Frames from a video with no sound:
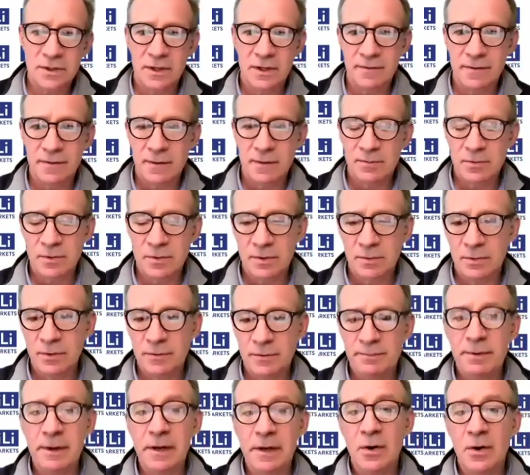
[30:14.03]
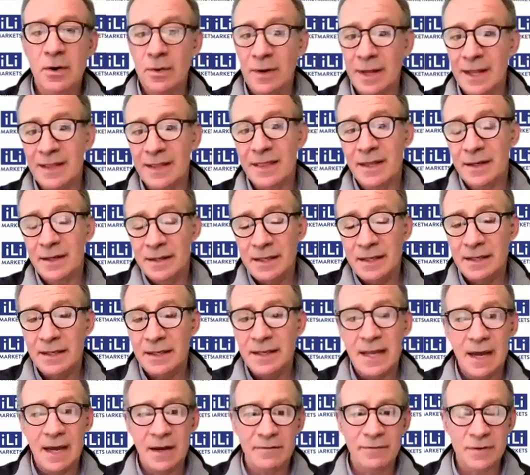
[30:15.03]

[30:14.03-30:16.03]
If they move below, like they did now